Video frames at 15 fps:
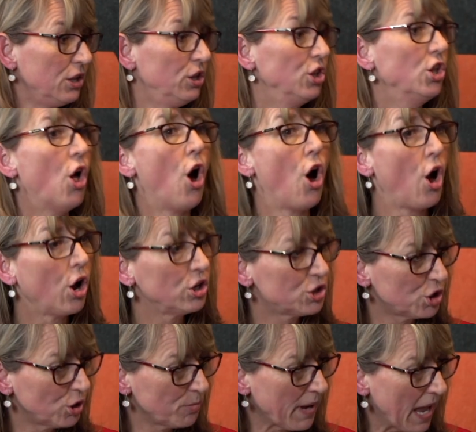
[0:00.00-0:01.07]

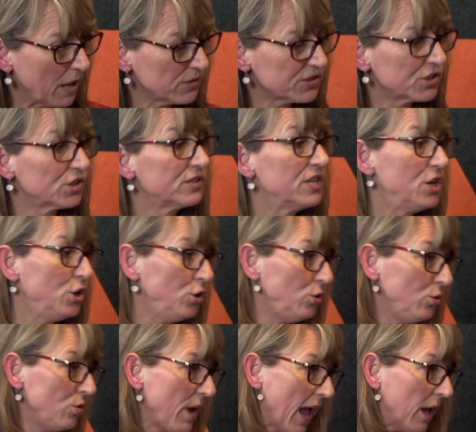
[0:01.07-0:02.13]
long-term counselors,
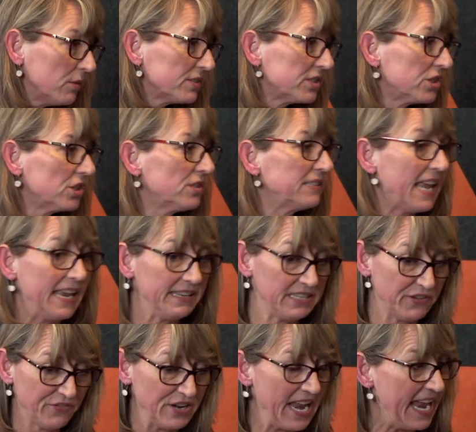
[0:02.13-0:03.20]
new counselors,
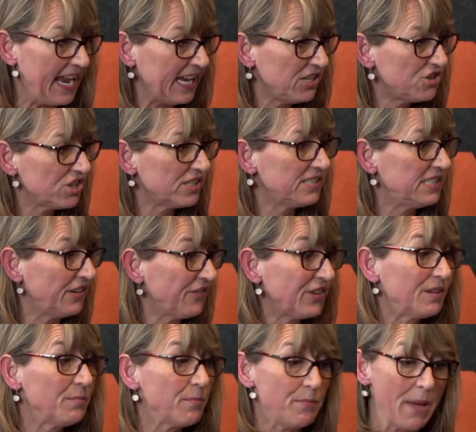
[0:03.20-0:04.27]
different ages,
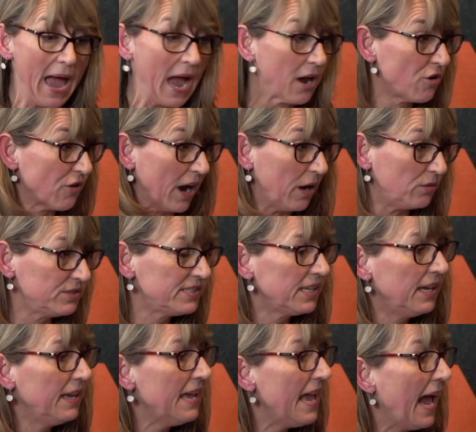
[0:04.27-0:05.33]
different backgrounds,
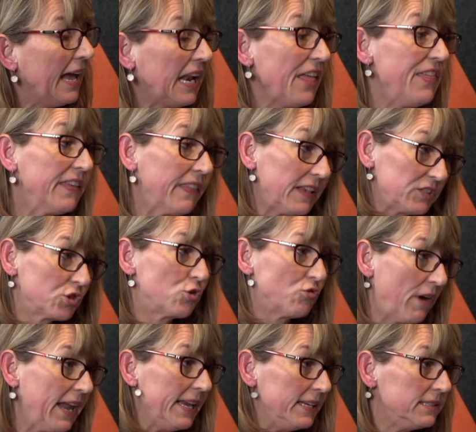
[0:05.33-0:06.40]
and I think that's
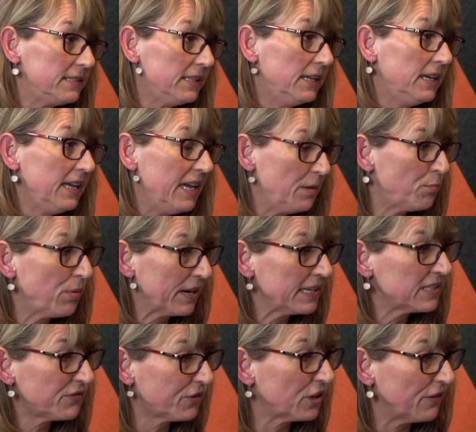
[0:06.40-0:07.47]
great. It
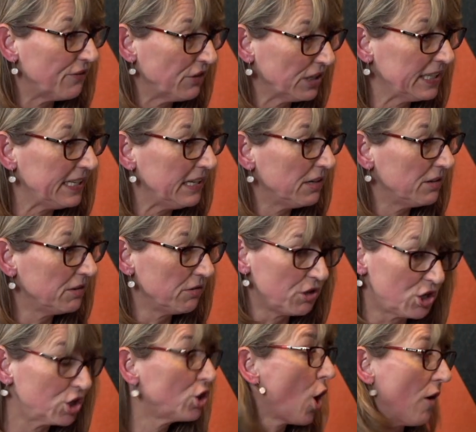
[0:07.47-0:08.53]
brings for a really
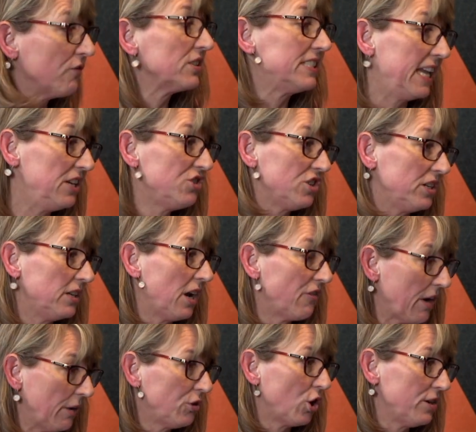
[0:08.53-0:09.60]
good conversation
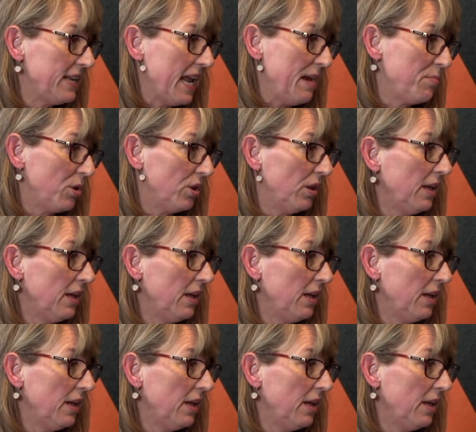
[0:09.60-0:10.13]
around our table.